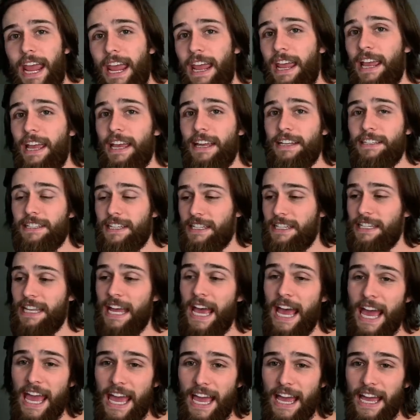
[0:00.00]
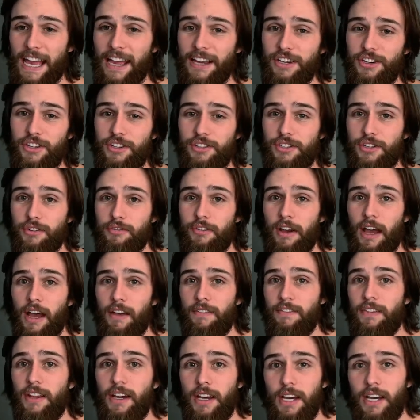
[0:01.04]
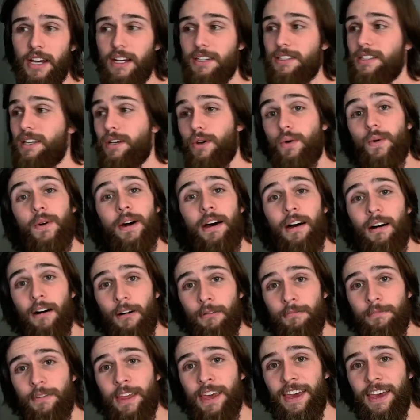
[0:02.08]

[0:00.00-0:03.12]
And today I actually survived SQL hell.